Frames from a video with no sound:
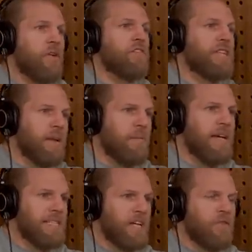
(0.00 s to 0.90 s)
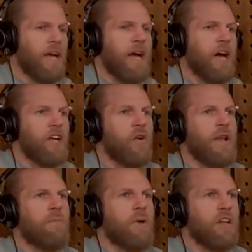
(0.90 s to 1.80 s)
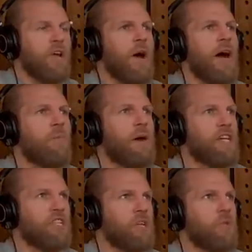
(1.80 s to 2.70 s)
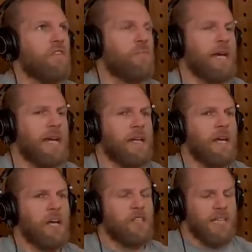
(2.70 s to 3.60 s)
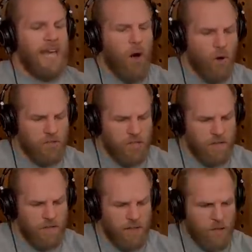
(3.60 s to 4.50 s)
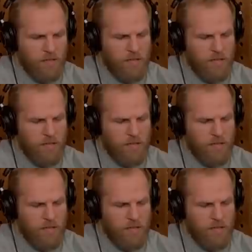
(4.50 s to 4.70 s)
You obviously had an amazing career, I know that, but I know how passionate you would have been to get onto the field,